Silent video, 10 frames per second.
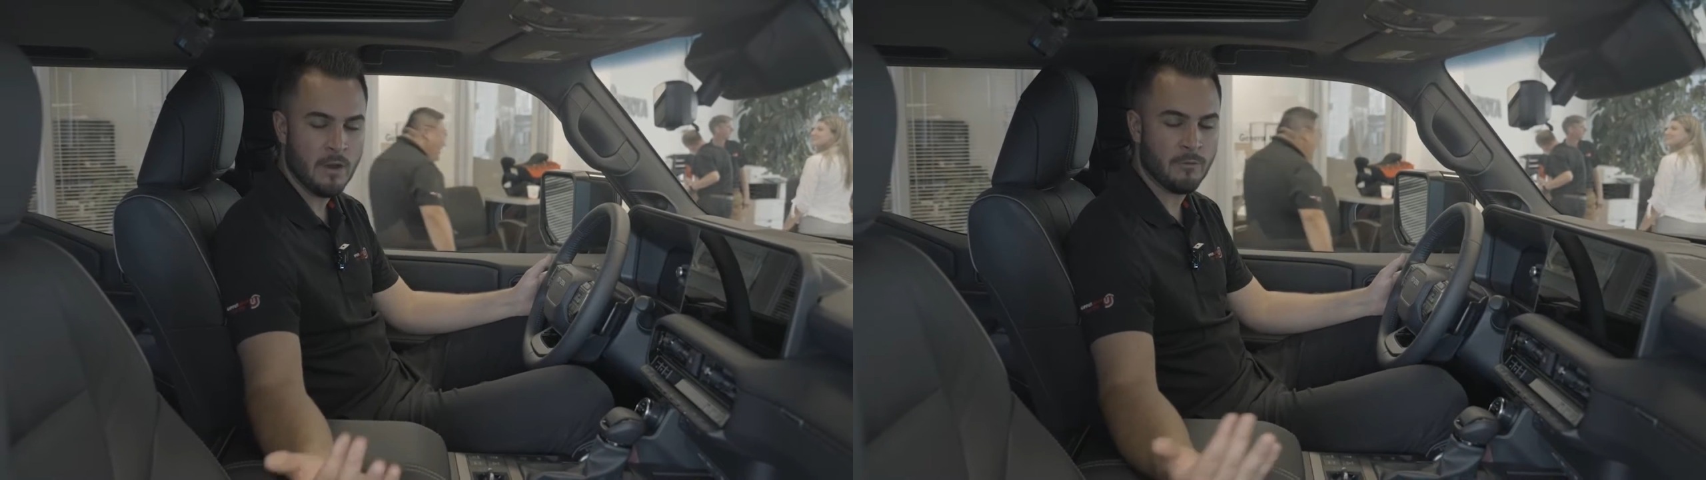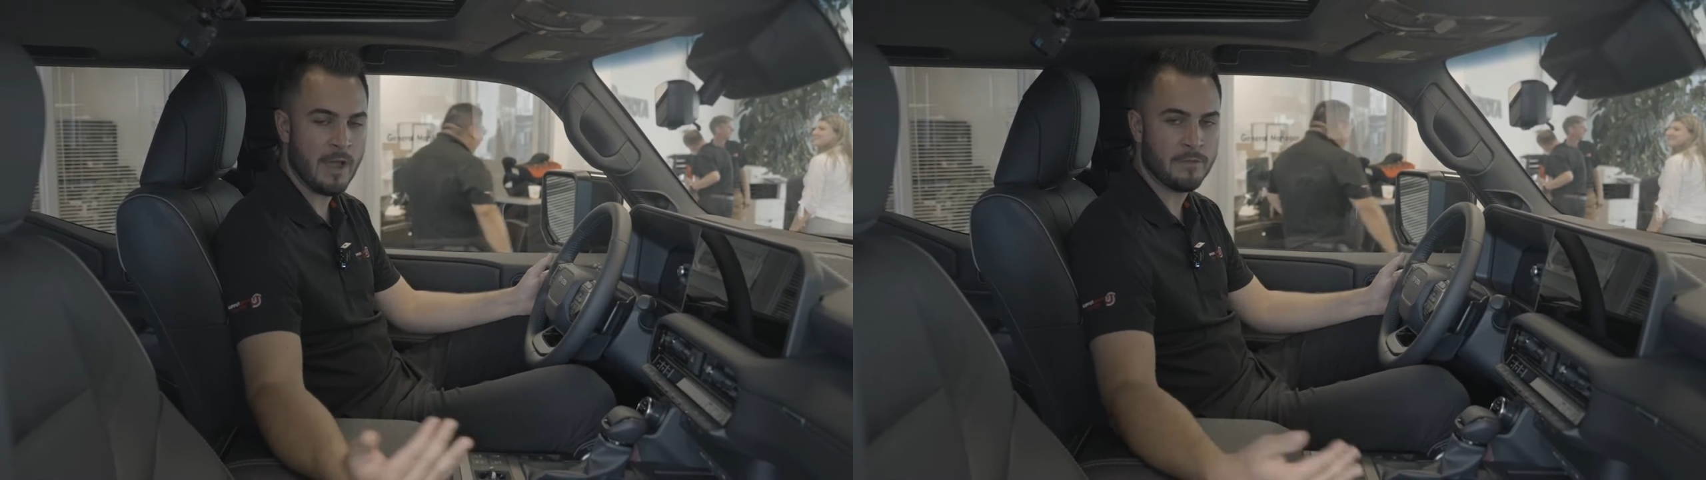
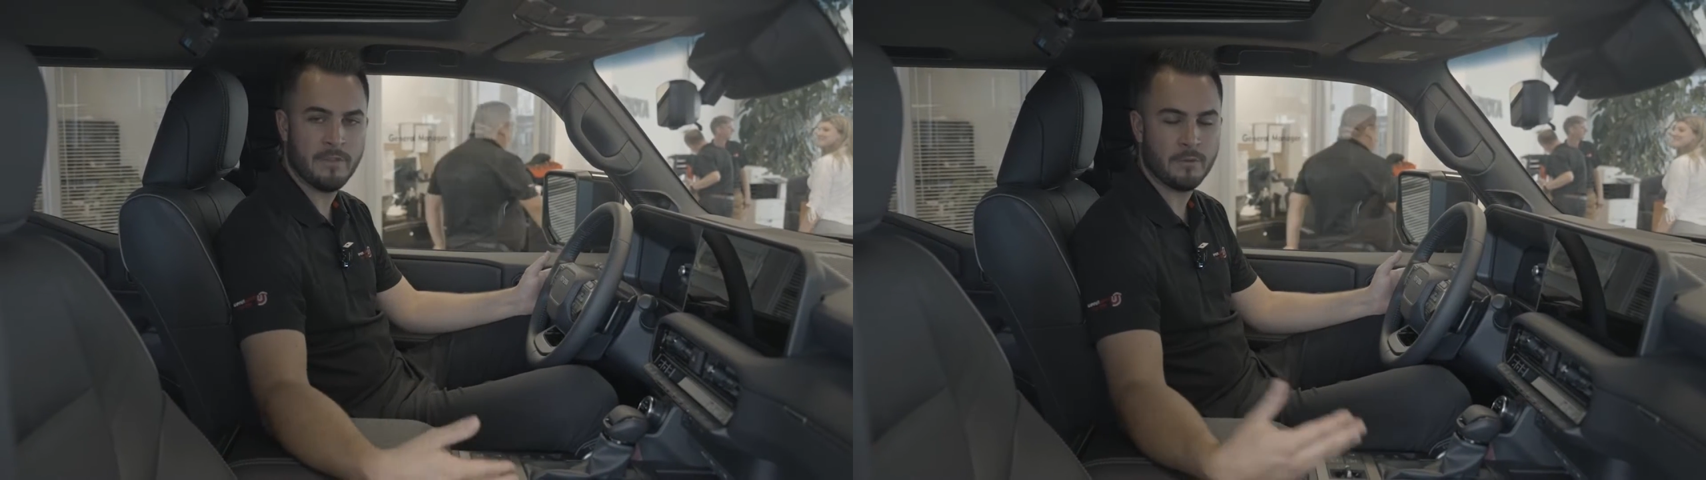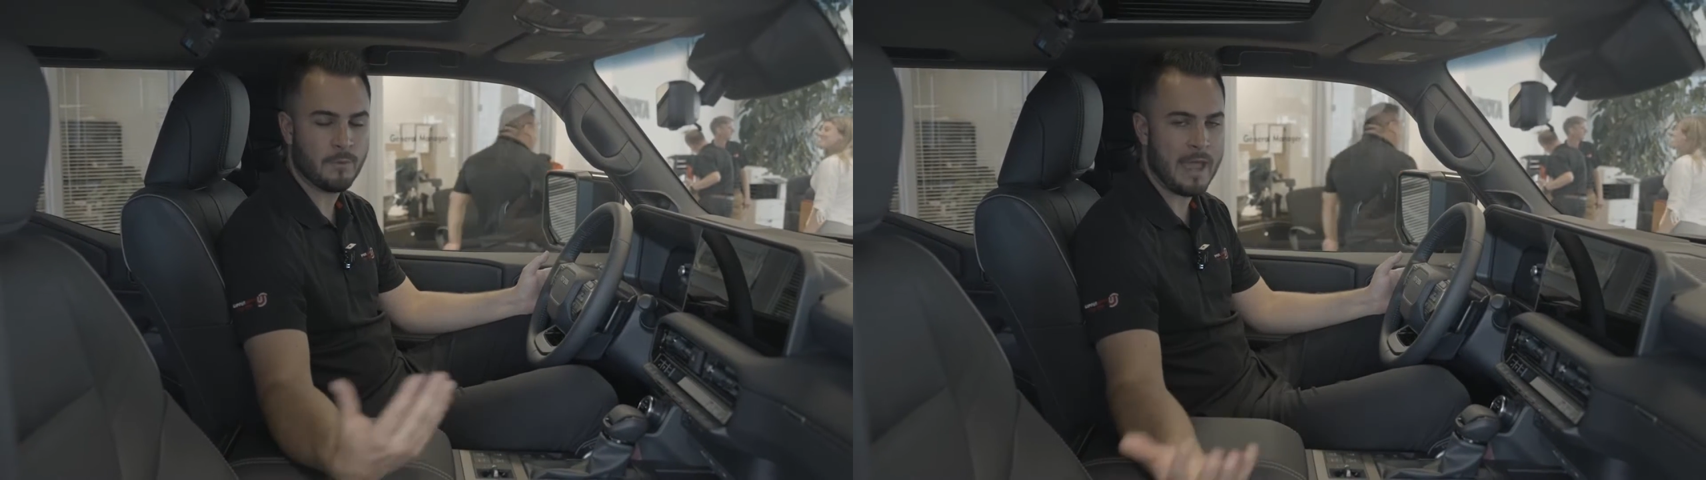rather
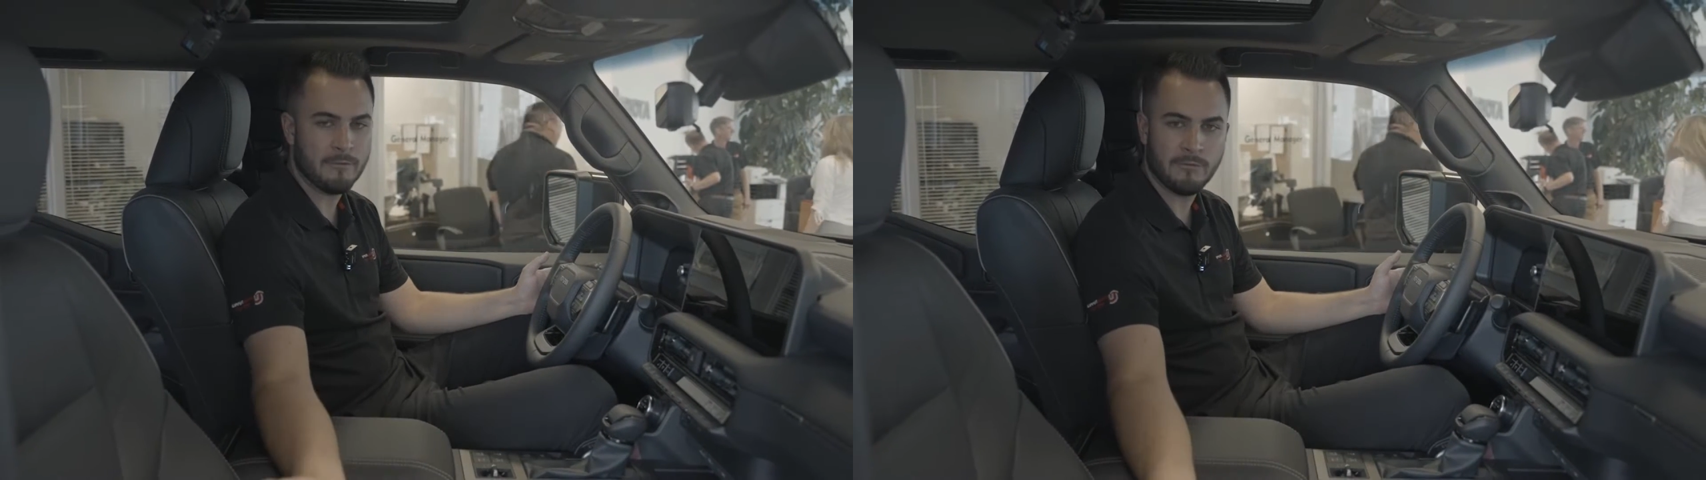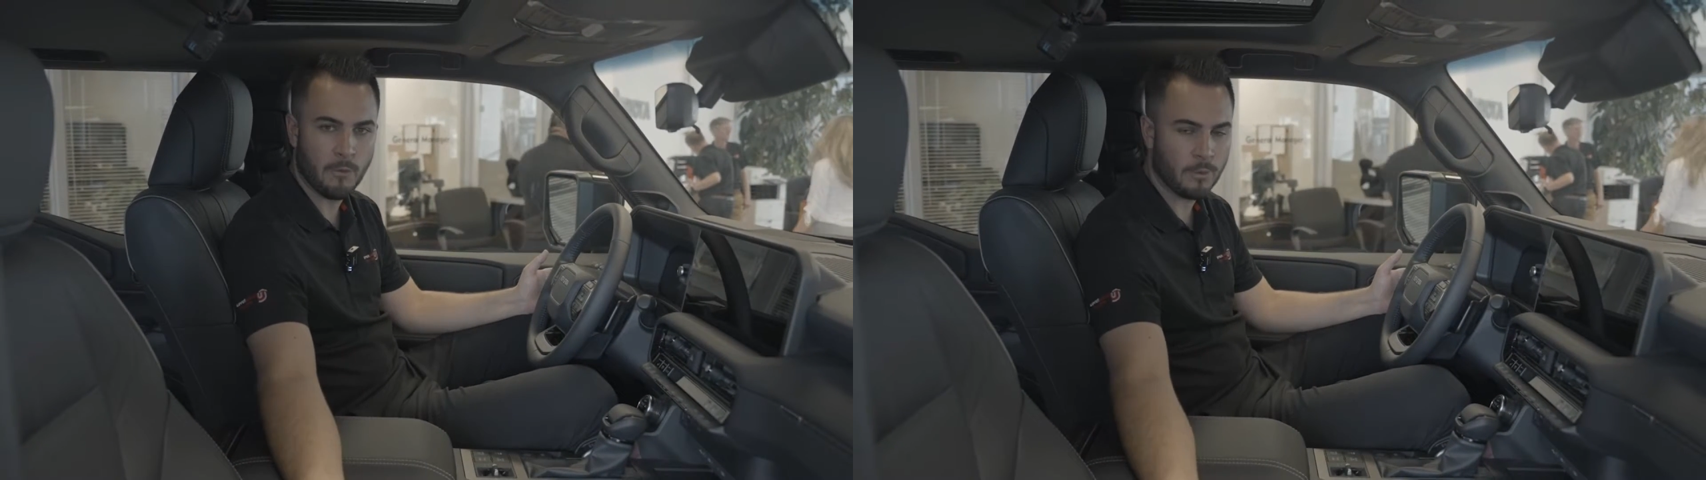than the
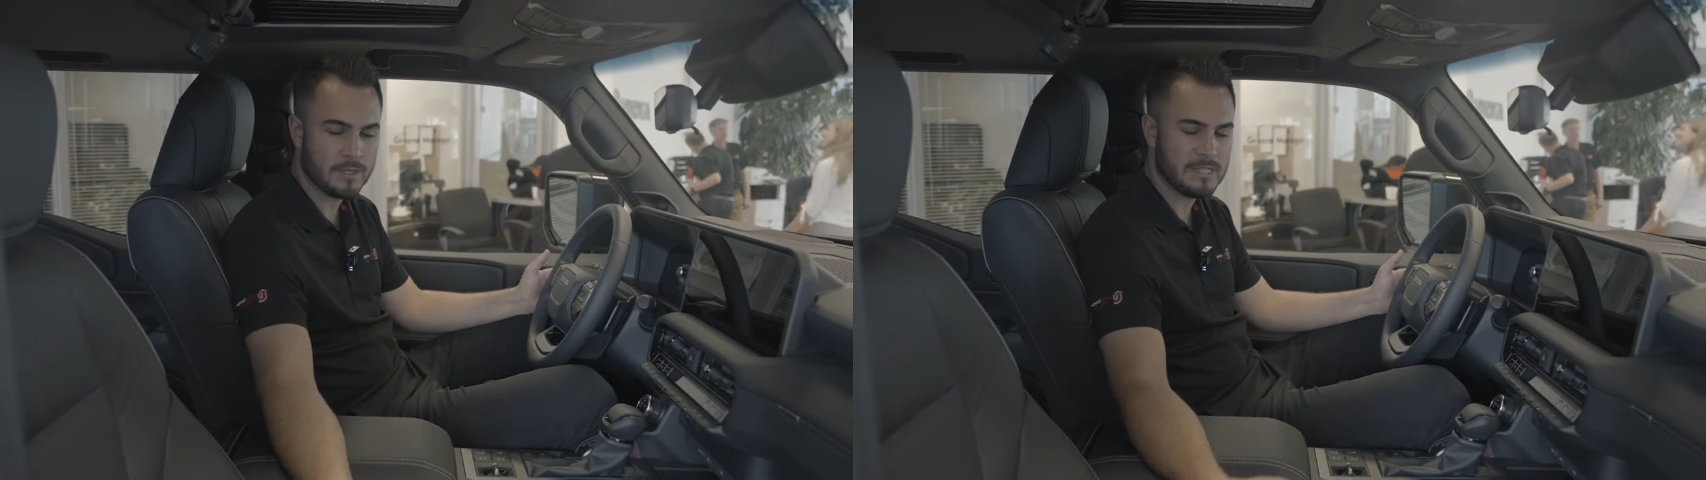RAV4,